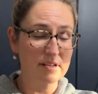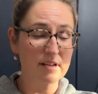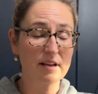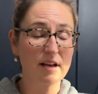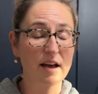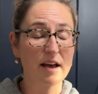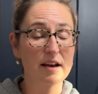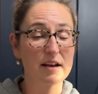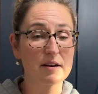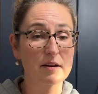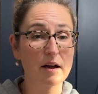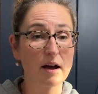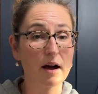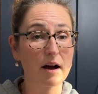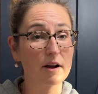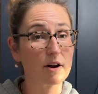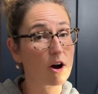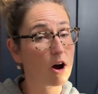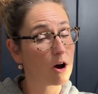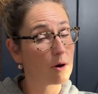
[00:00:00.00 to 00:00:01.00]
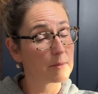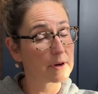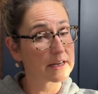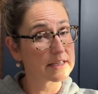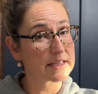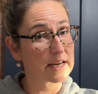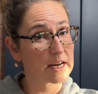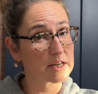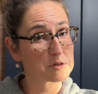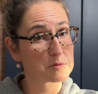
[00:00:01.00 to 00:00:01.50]
and a common
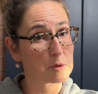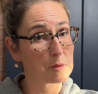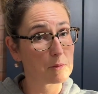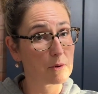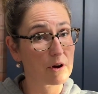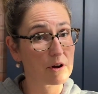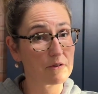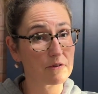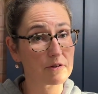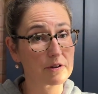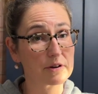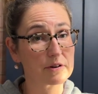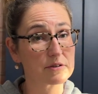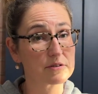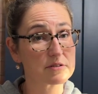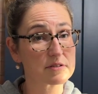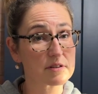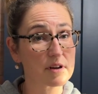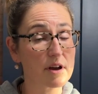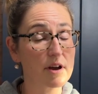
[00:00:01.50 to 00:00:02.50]
attachment point for those